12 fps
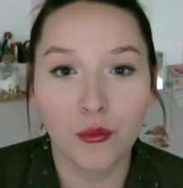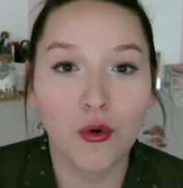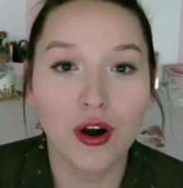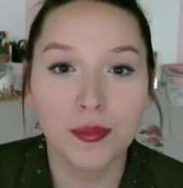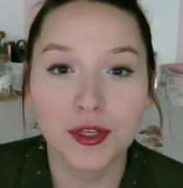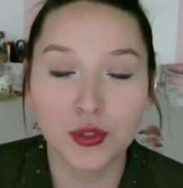a
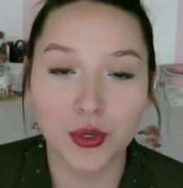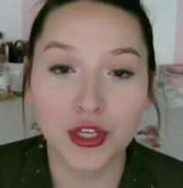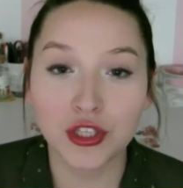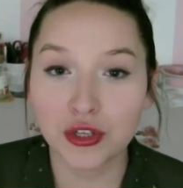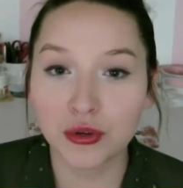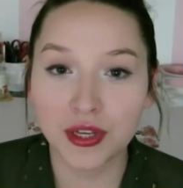war
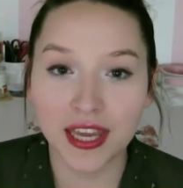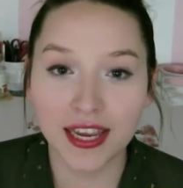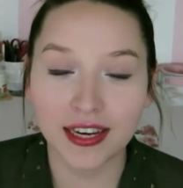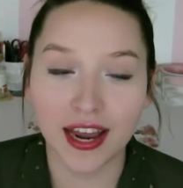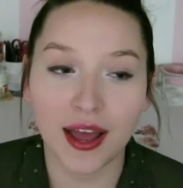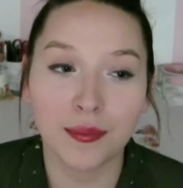between two
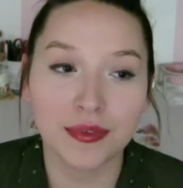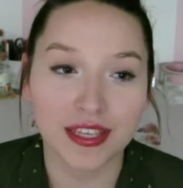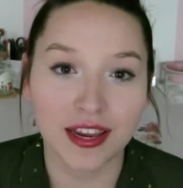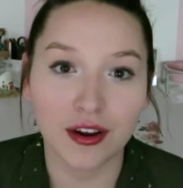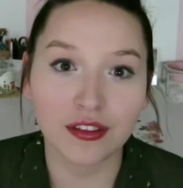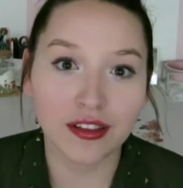kingdoms
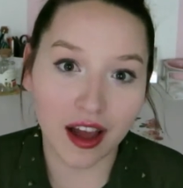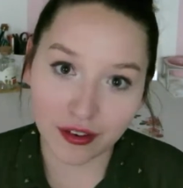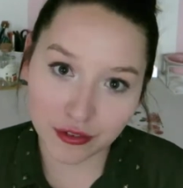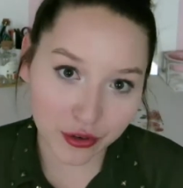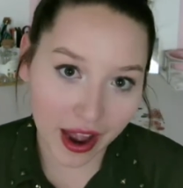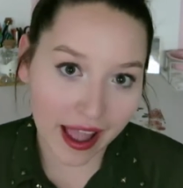and a
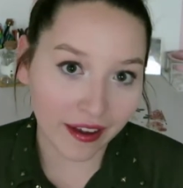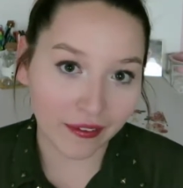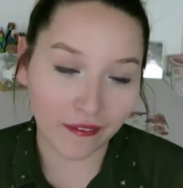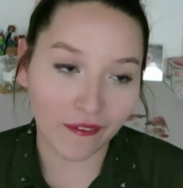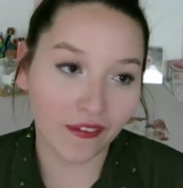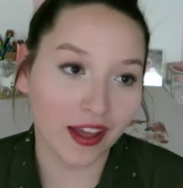love
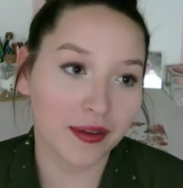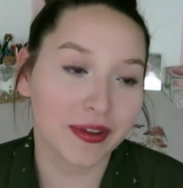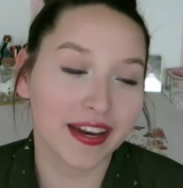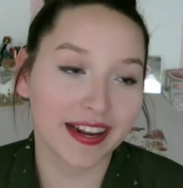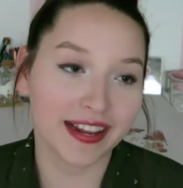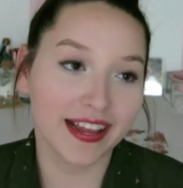triangle. I
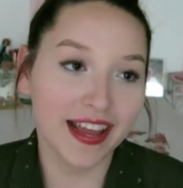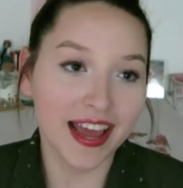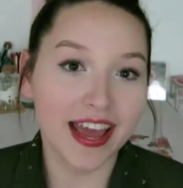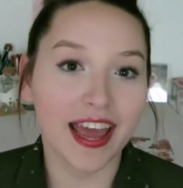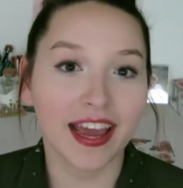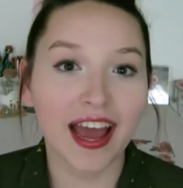mean,
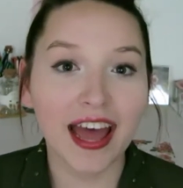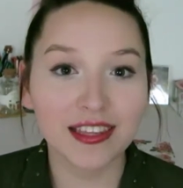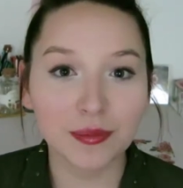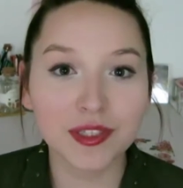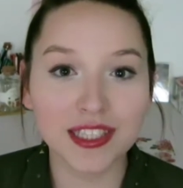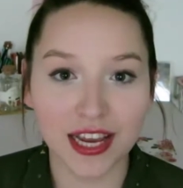it
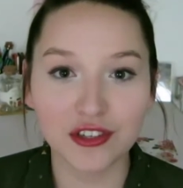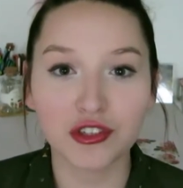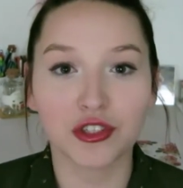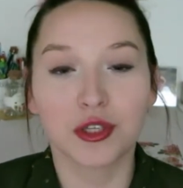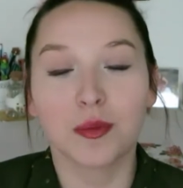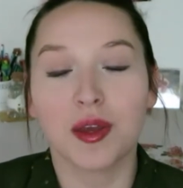had the
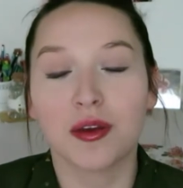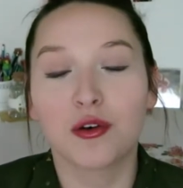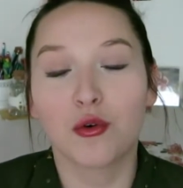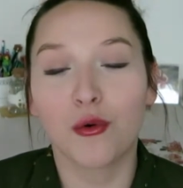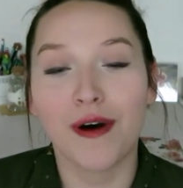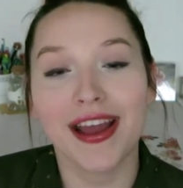potential to be
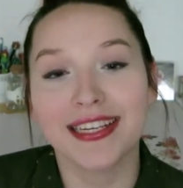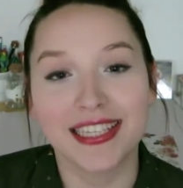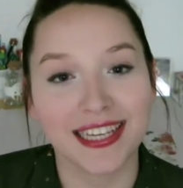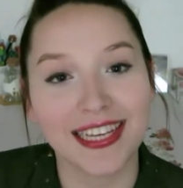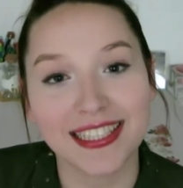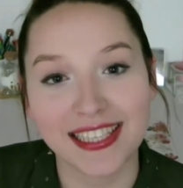quite
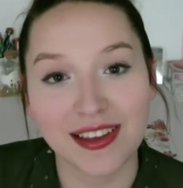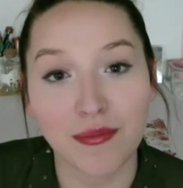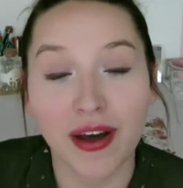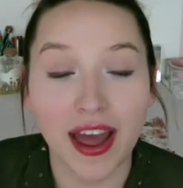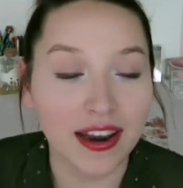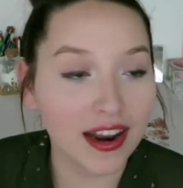cheesy,
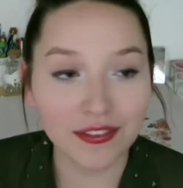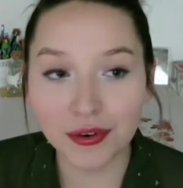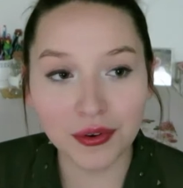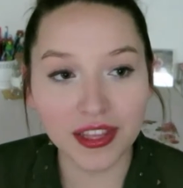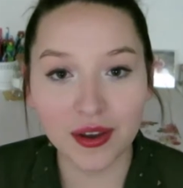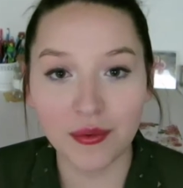but it
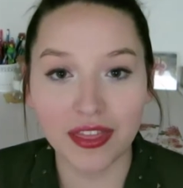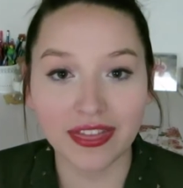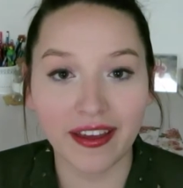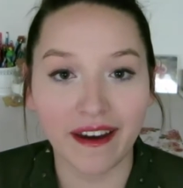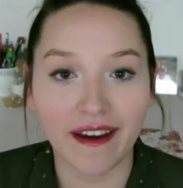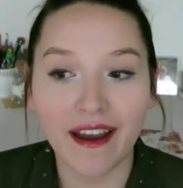never really
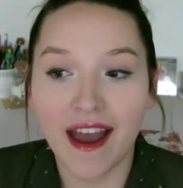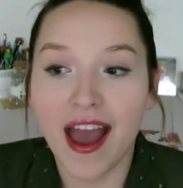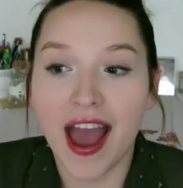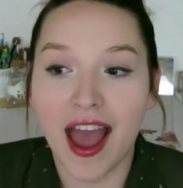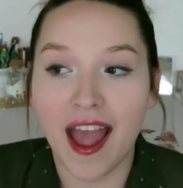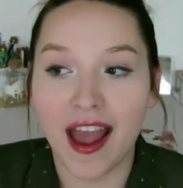went there,
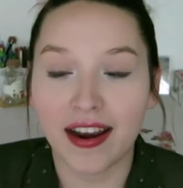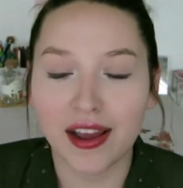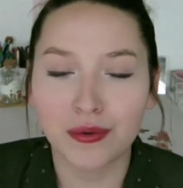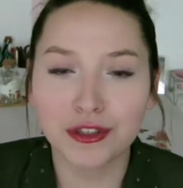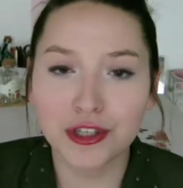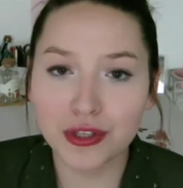and
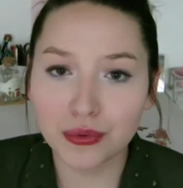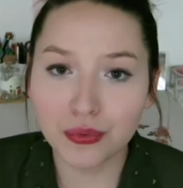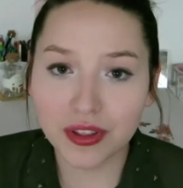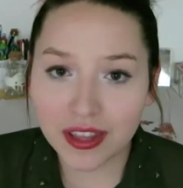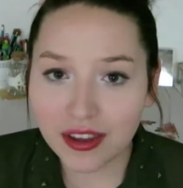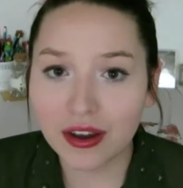it was just a
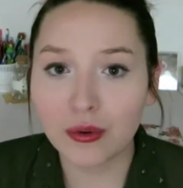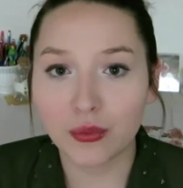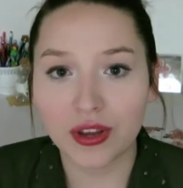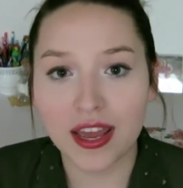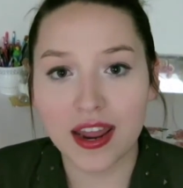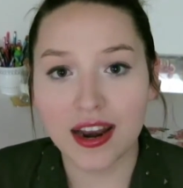really good
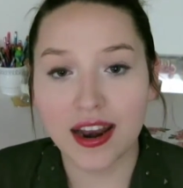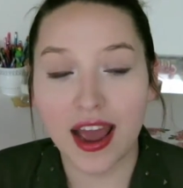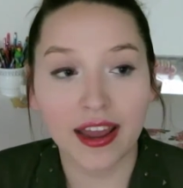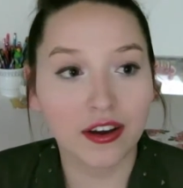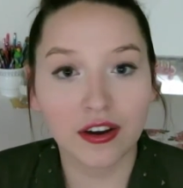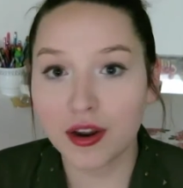read, and
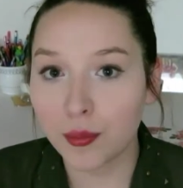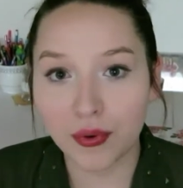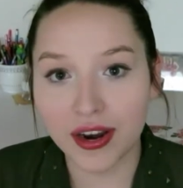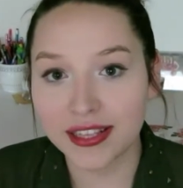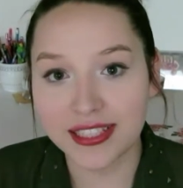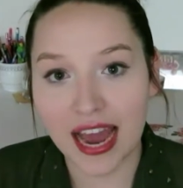I couldn't put it